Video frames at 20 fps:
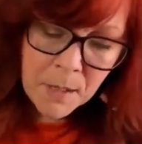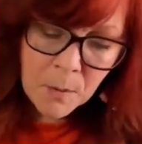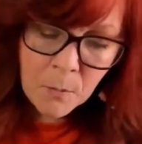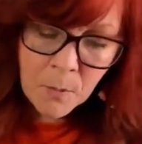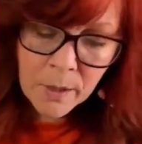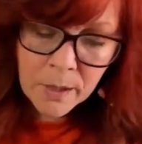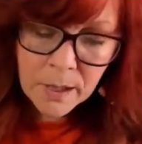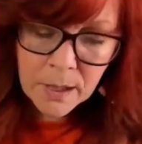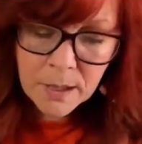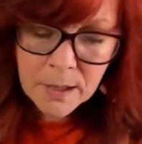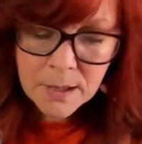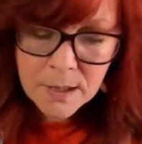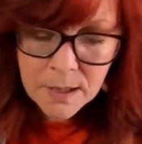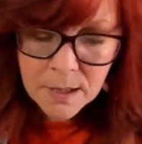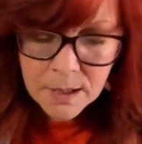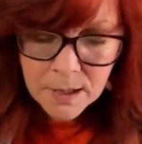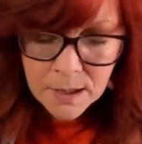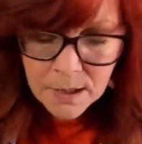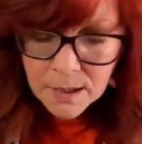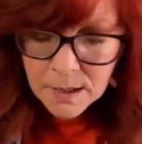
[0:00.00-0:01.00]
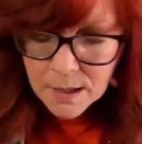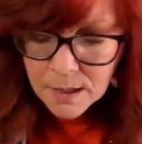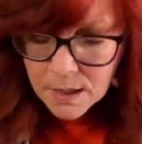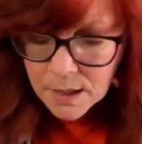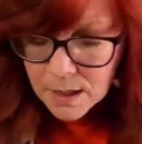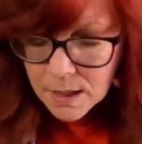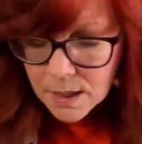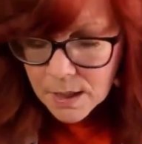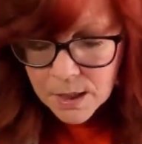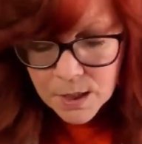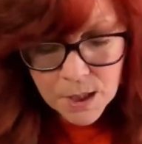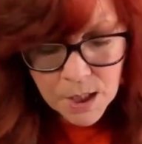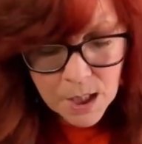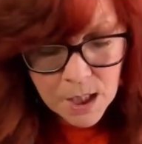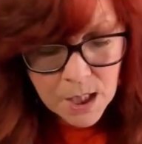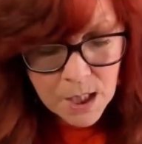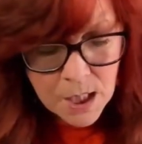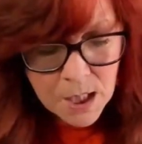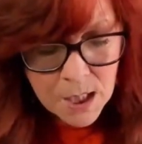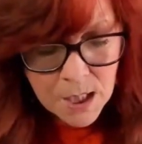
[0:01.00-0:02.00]
I want it
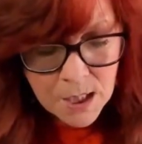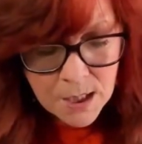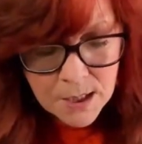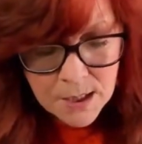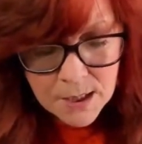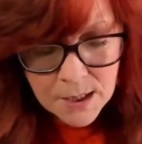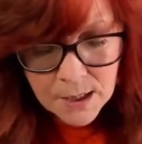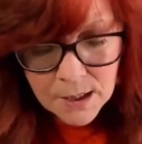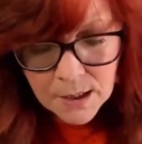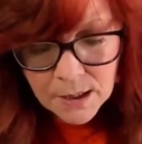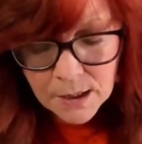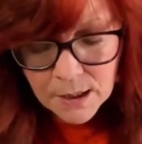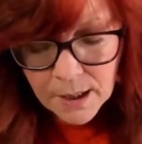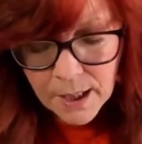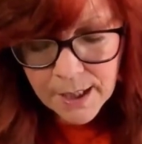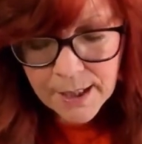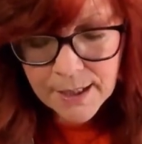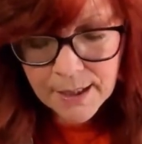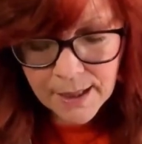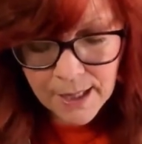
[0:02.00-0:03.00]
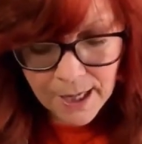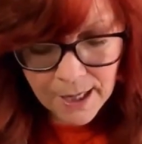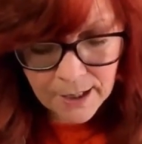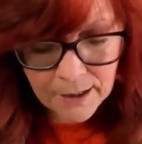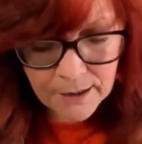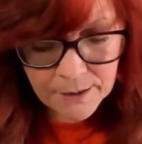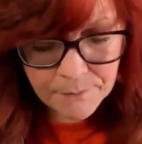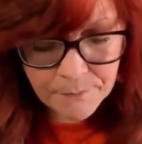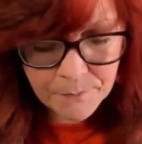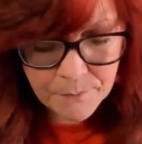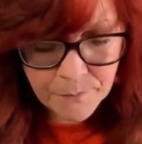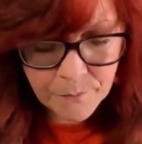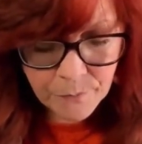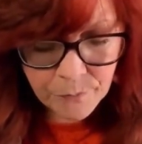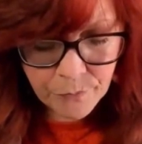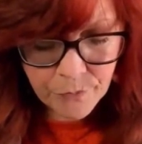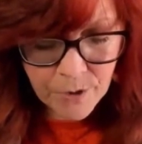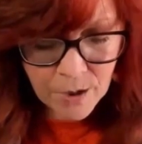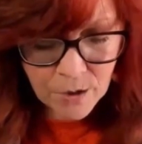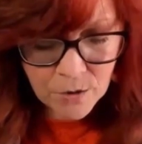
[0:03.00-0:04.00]
just like that.
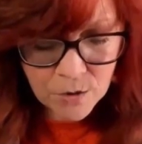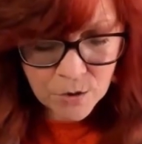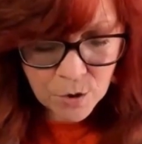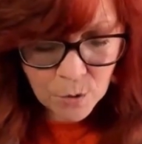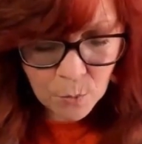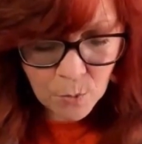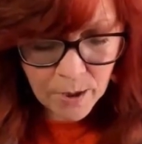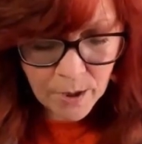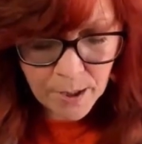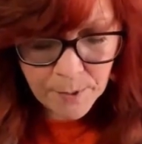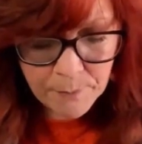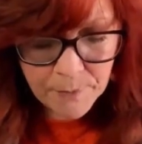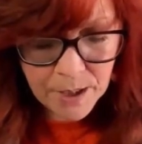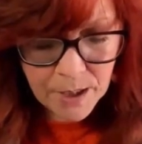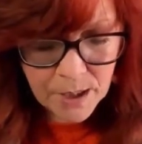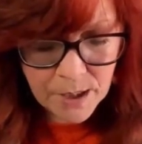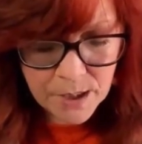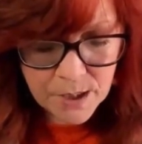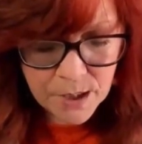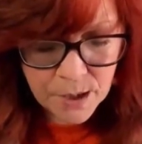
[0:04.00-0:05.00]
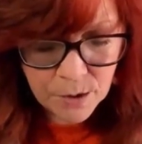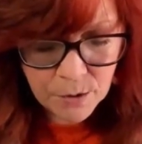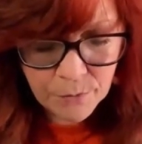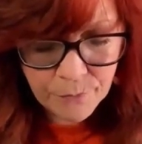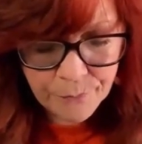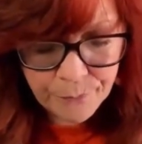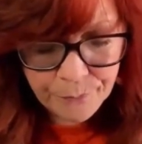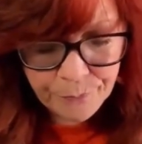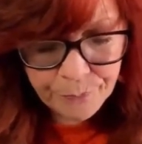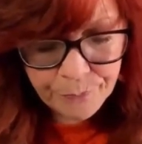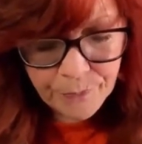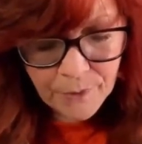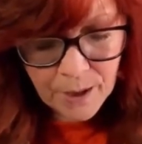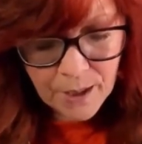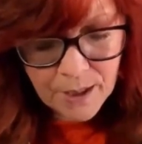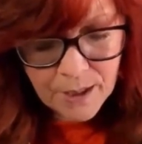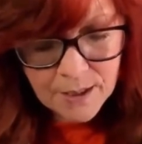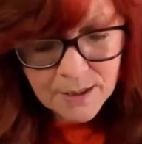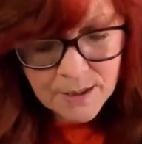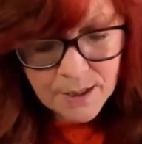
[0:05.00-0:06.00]
So what I'm gonna do
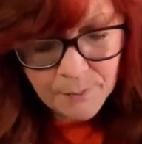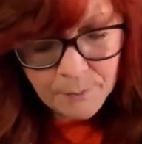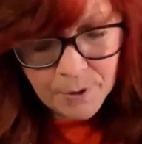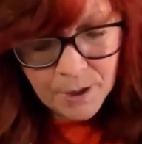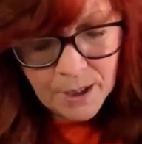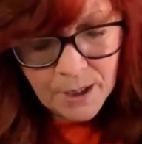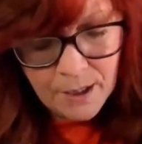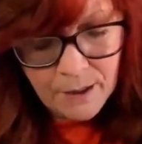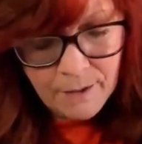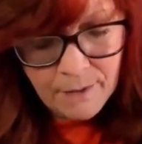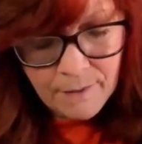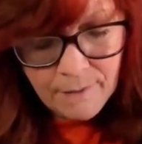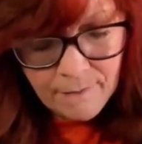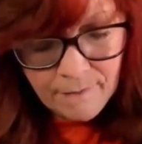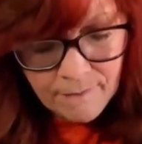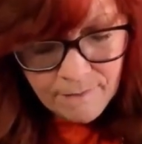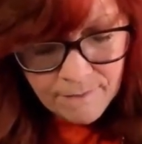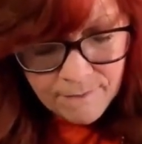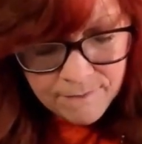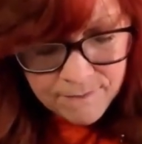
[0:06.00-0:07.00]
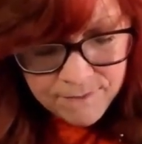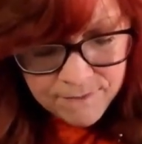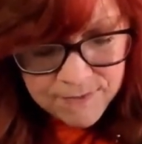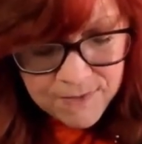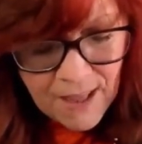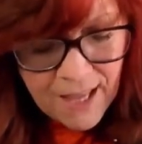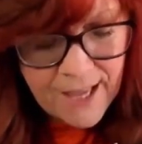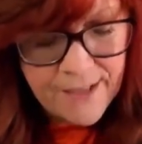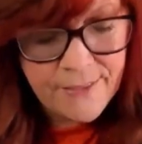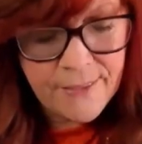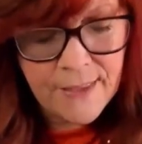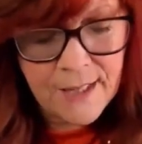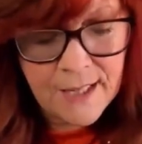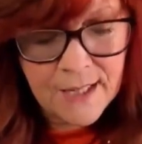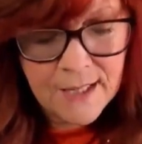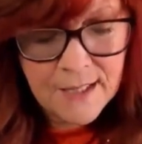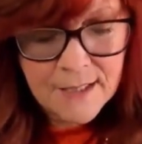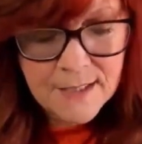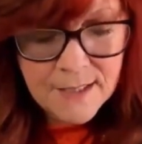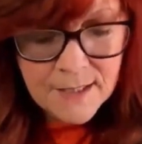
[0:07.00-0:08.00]
is I'm gonna flatten
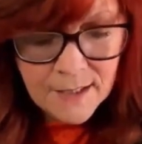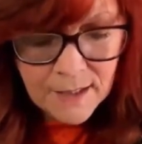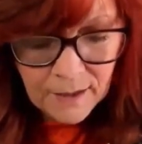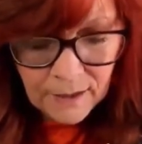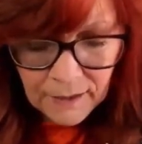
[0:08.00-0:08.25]
this.